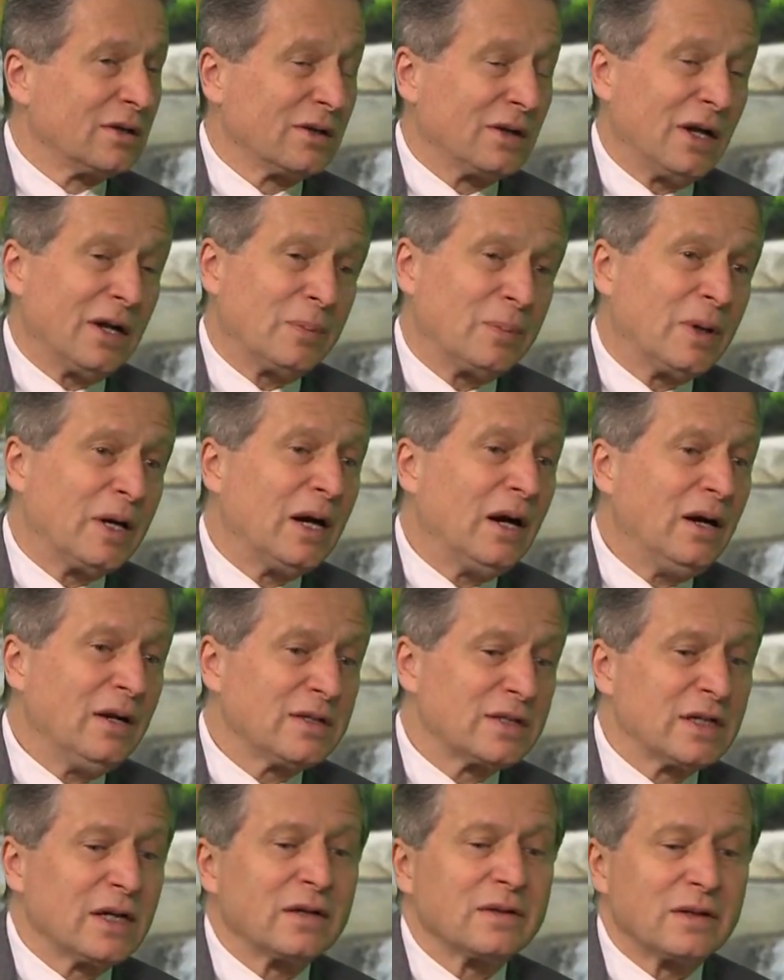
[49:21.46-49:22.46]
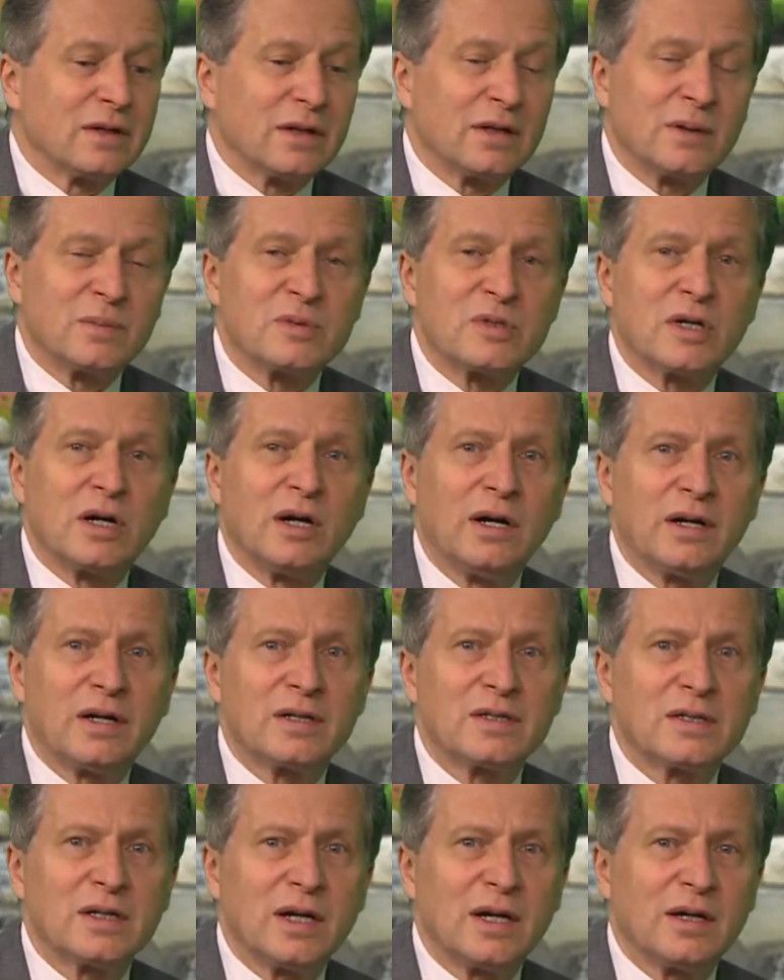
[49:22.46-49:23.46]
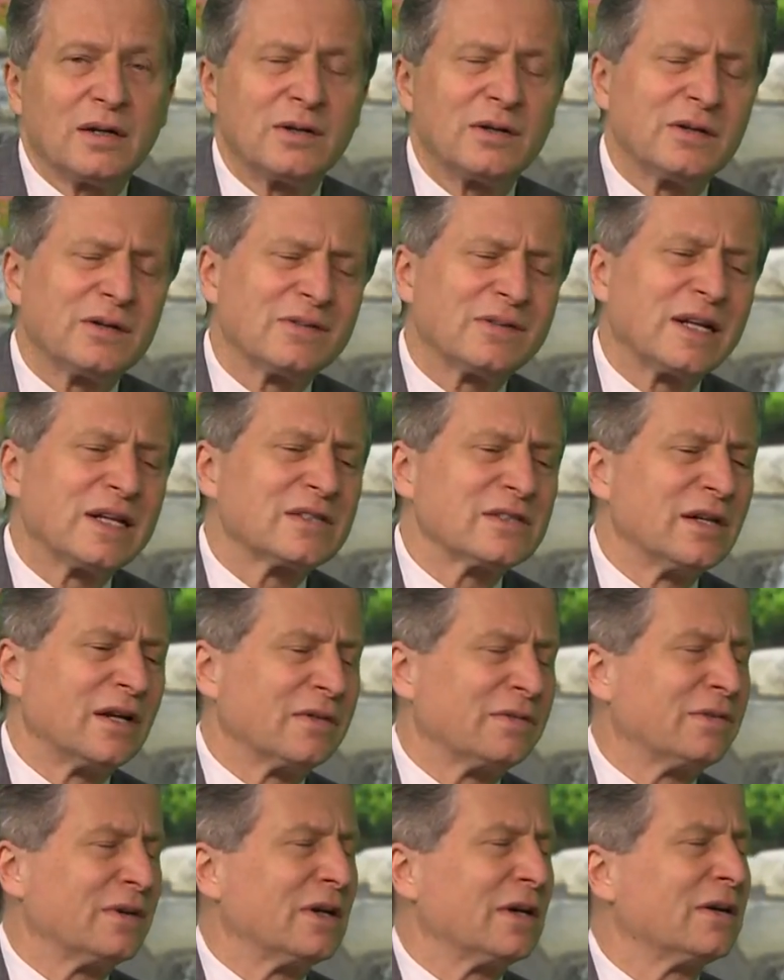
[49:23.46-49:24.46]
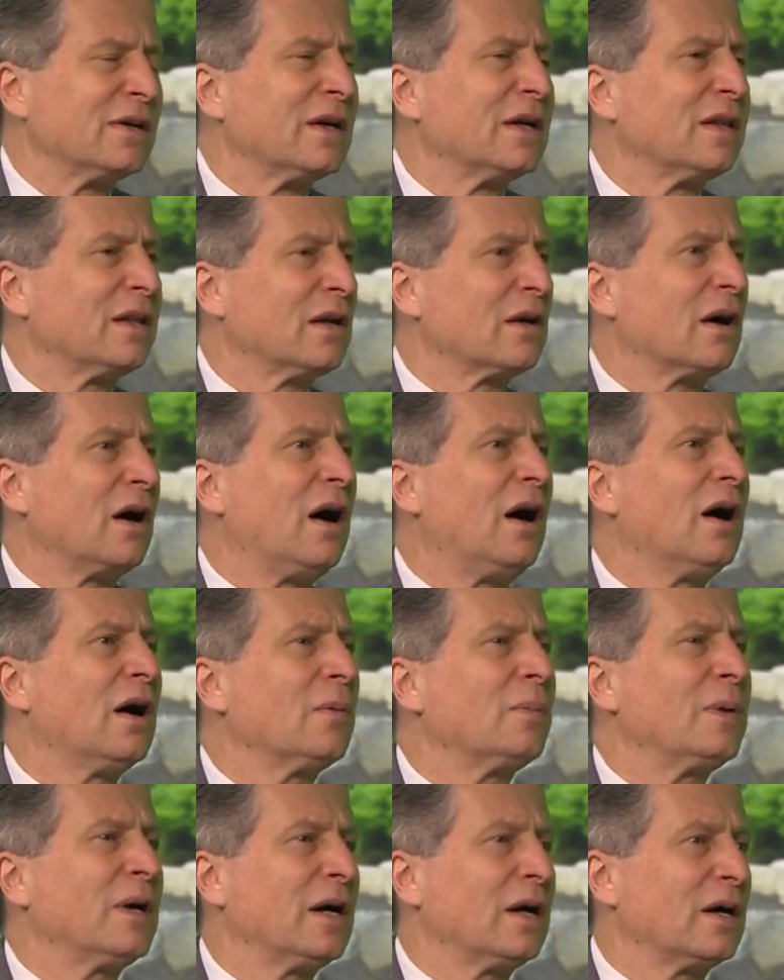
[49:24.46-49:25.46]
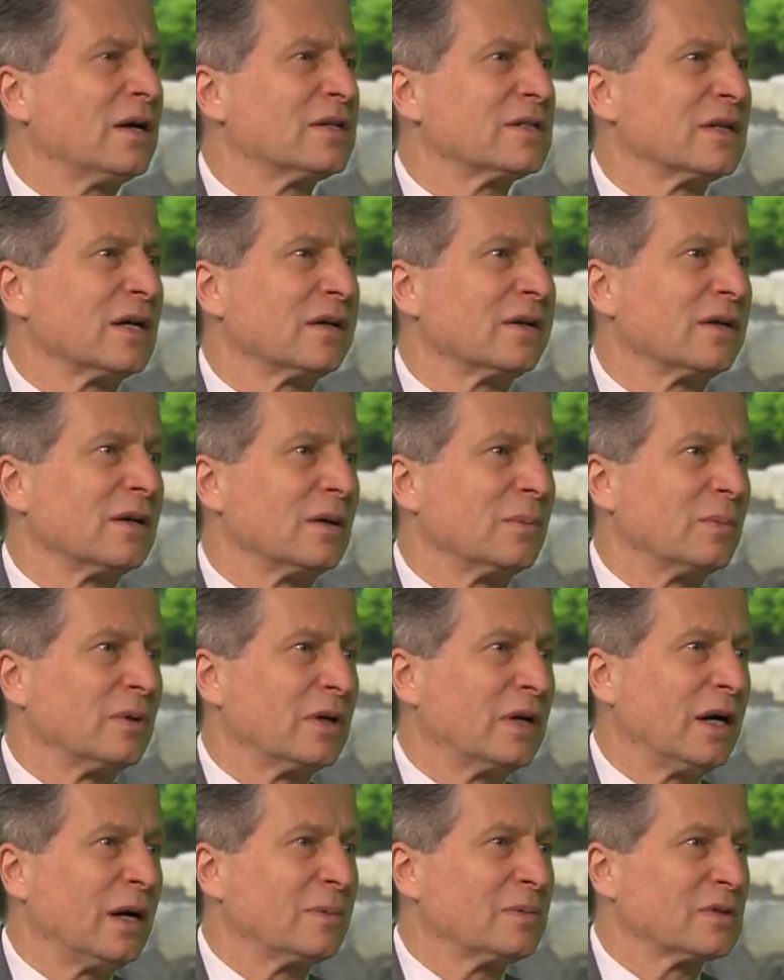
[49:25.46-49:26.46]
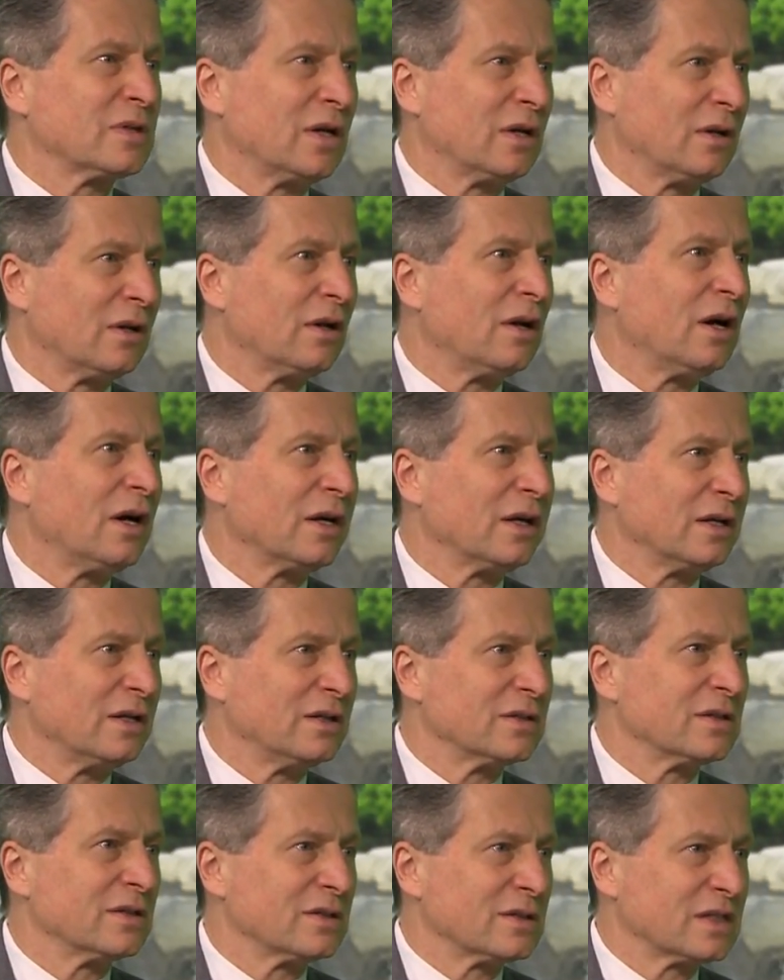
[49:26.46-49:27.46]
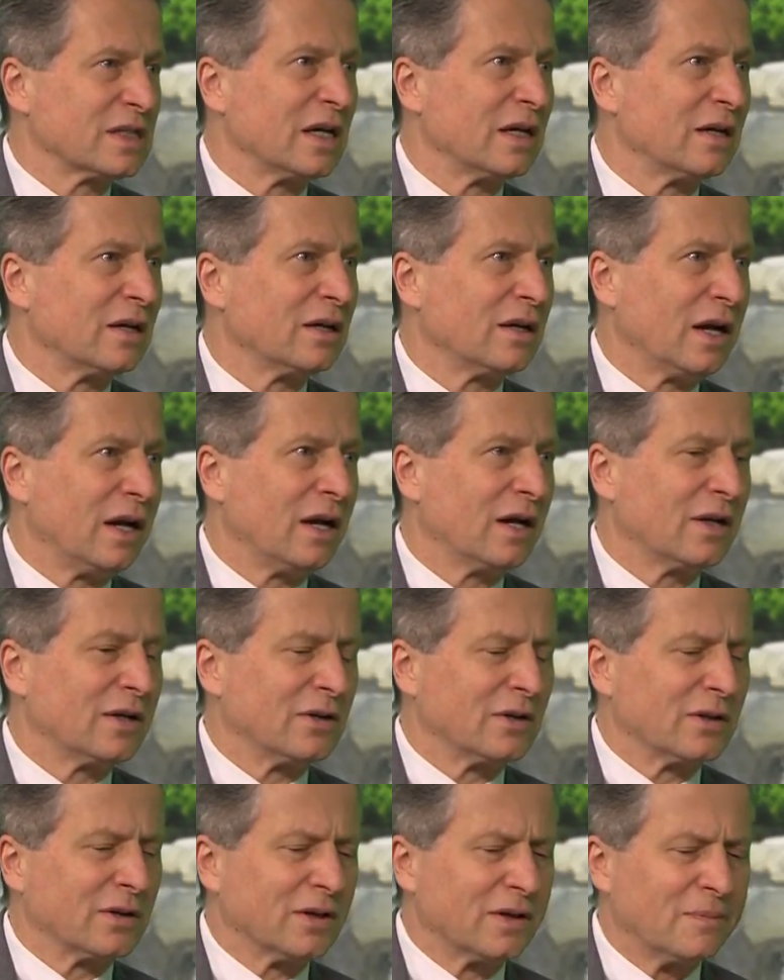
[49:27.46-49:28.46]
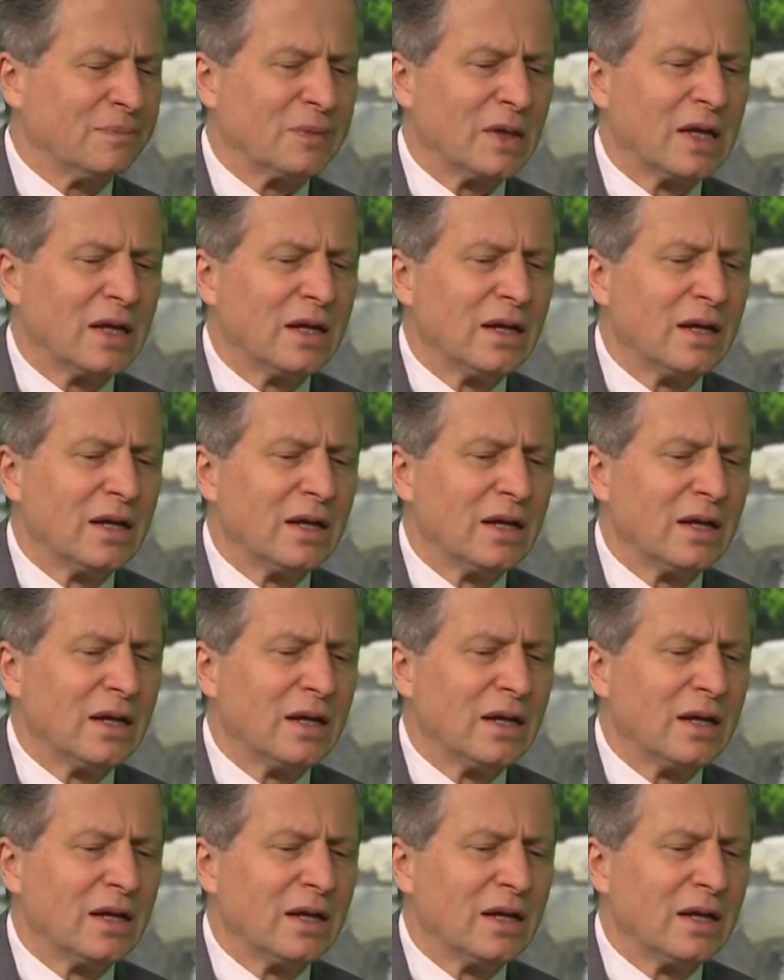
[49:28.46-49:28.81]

There are a lot of parents out there, I'm sorry to say, well, that's not fair. There are parents out there, perhaps a lot isn't saying it accurately.